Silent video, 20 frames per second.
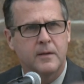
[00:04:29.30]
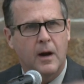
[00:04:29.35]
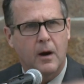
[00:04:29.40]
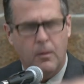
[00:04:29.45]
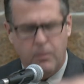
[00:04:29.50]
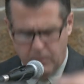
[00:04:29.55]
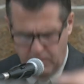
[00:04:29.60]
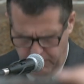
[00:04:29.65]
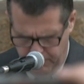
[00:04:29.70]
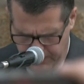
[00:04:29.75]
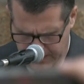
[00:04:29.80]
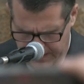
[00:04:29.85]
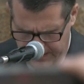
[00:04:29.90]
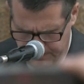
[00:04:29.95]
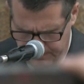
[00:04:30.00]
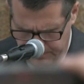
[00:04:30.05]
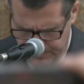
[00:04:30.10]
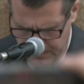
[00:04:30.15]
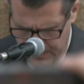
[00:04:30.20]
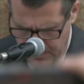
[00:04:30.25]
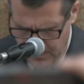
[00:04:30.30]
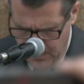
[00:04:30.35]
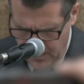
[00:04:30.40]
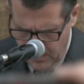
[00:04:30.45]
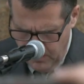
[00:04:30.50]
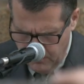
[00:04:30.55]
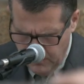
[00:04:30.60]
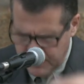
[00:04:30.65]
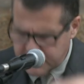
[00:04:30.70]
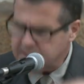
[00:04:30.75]
terrible event.
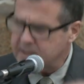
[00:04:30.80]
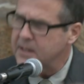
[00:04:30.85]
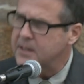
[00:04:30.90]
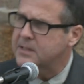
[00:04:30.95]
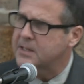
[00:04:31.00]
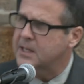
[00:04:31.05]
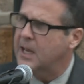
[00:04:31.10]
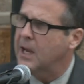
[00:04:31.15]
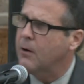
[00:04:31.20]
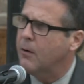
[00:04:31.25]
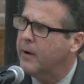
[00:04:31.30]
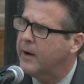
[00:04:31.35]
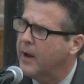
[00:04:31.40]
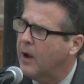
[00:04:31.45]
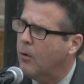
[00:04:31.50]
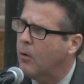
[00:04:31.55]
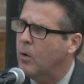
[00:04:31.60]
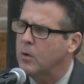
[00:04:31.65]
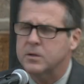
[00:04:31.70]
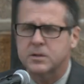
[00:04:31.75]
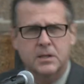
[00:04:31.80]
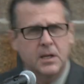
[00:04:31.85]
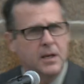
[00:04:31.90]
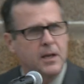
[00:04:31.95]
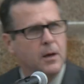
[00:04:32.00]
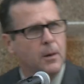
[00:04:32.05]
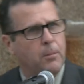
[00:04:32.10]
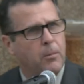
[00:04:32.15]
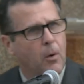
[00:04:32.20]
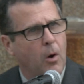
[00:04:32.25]
Residents here in our own
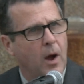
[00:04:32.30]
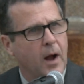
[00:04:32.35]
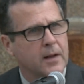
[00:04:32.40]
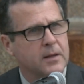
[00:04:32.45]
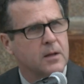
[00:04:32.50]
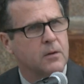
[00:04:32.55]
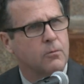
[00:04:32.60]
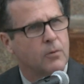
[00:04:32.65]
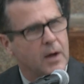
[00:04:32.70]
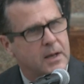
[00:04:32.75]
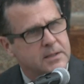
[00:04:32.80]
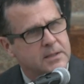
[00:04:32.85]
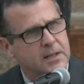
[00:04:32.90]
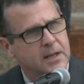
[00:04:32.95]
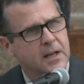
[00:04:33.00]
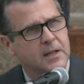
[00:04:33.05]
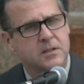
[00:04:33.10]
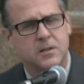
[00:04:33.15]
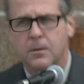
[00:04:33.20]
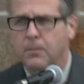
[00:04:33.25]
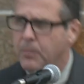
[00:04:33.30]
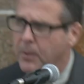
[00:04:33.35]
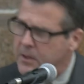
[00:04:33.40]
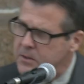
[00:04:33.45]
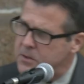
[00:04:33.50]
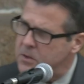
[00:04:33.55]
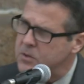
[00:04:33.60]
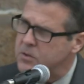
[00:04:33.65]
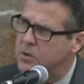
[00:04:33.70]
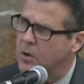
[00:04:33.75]
city of Brockton, residents and
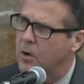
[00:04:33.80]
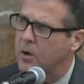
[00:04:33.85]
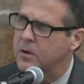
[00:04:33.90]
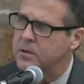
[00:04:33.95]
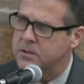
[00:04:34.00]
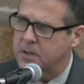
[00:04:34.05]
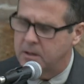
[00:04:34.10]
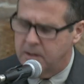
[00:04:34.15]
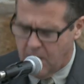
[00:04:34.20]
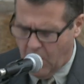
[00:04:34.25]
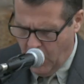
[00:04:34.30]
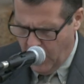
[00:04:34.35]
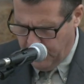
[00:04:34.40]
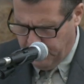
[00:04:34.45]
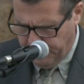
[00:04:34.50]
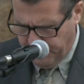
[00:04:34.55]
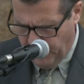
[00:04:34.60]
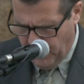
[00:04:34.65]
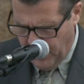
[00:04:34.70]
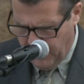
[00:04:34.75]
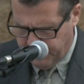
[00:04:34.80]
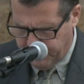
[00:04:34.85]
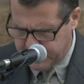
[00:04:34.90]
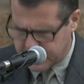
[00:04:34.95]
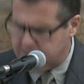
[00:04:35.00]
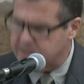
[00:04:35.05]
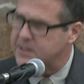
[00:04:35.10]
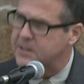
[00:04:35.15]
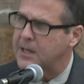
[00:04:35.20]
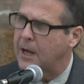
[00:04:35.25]
business owners and
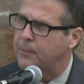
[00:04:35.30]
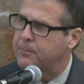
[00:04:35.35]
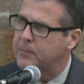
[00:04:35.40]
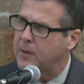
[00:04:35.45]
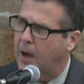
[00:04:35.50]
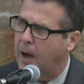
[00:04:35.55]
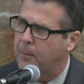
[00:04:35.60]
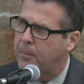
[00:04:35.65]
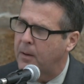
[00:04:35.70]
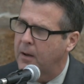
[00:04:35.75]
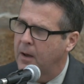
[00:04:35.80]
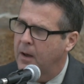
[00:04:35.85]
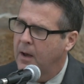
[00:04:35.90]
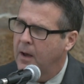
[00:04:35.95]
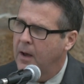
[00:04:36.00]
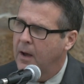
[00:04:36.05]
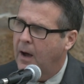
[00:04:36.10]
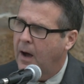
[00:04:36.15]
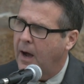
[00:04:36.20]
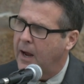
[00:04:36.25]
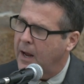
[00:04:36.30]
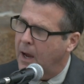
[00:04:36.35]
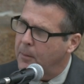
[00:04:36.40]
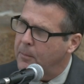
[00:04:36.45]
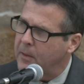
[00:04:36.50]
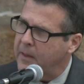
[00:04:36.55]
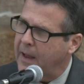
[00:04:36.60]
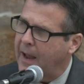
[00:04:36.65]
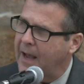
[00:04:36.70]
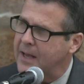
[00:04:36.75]
nonprofits stepped up. I
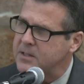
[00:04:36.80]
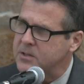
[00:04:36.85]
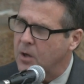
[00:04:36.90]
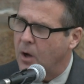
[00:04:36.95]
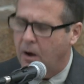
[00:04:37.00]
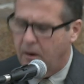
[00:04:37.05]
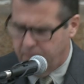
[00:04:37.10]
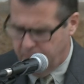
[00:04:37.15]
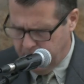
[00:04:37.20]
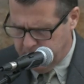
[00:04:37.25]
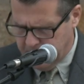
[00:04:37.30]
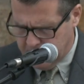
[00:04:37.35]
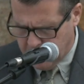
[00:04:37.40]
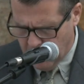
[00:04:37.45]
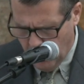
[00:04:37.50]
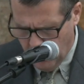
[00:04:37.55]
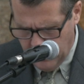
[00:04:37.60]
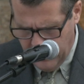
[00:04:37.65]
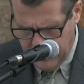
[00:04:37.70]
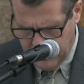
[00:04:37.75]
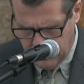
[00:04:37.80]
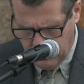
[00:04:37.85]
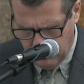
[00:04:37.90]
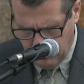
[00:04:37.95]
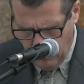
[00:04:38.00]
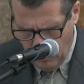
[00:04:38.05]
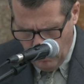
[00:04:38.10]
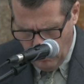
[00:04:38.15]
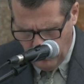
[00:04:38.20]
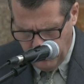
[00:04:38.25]
humbly asked all of them to donate
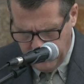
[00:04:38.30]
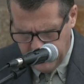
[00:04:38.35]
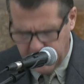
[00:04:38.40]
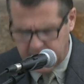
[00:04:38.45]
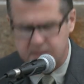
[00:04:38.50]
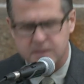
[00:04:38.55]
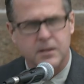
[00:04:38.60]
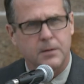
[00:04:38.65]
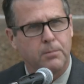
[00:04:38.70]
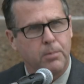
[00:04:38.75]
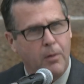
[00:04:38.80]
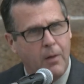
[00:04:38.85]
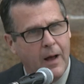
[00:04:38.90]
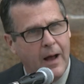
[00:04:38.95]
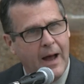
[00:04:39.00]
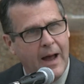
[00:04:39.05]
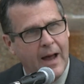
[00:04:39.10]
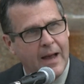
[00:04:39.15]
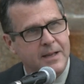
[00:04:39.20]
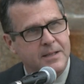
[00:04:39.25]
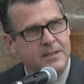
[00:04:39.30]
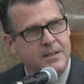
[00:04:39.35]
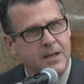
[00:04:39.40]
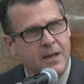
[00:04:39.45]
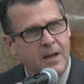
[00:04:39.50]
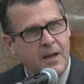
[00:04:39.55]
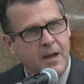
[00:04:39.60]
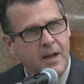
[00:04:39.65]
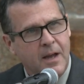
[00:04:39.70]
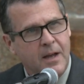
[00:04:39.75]
clothing and supplies.
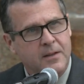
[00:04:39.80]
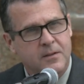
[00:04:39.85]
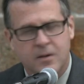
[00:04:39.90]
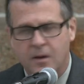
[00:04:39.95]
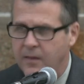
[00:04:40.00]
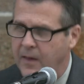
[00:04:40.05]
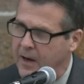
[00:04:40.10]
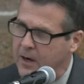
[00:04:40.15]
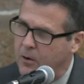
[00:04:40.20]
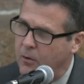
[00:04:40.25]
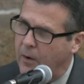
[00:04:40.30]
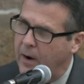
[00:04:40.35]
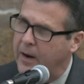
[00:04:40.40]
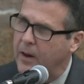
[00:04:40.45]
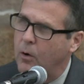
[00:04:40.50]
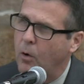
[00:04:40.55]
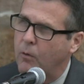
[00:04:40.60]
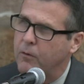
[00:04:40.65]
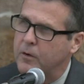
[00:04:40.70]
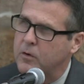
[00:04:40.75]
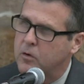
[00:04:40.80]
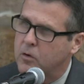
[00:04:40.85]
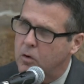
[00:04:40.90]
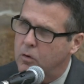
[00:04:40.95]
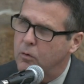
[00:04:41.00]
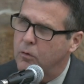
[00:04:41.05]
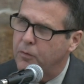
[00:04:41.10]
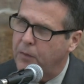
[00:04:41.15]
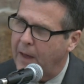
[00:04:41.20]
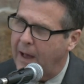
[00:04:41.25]
And to their credit, over
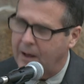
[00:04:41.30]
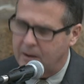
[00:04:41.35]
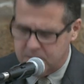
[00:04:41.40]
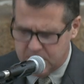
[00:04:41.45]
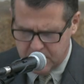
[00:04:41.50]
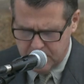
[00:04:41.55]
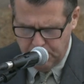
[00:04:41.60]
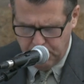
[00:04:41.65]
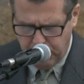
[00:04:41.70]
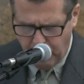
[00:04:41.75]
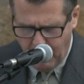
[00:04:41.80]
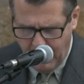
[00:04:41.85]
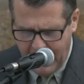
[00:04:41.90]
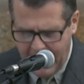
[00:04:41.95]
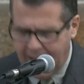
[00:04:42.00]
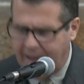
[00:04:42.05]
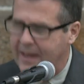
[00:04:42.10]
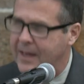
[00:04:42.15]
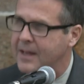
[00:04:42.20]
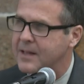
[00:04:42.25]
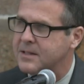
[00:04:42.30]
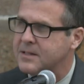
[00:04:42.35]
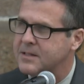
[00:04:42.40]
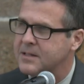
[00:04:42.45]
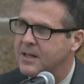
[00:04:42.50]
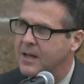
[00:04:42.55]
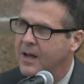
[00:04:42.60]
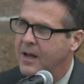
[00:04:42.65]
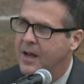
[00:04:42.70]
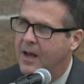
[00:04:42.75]
2,000 blankets